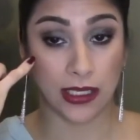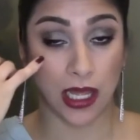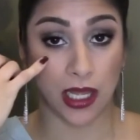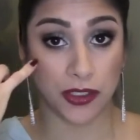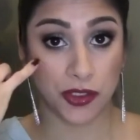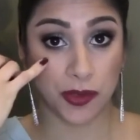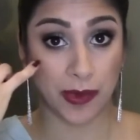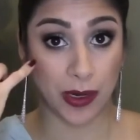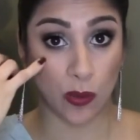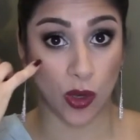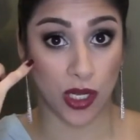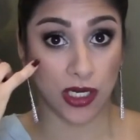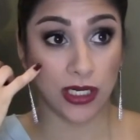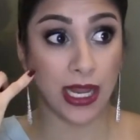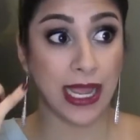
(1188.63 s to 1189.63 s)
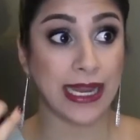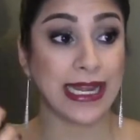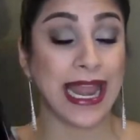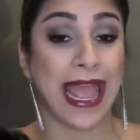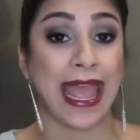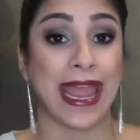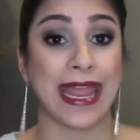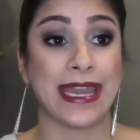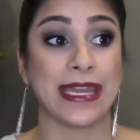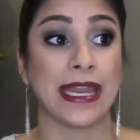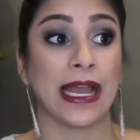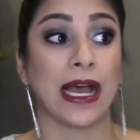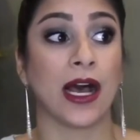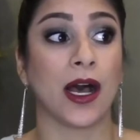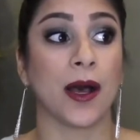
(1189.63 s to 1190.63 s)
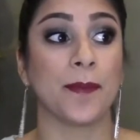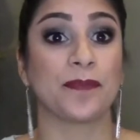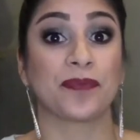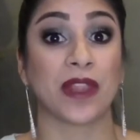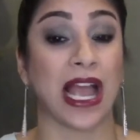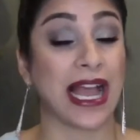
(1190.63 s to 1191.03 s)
under my waterline, and um,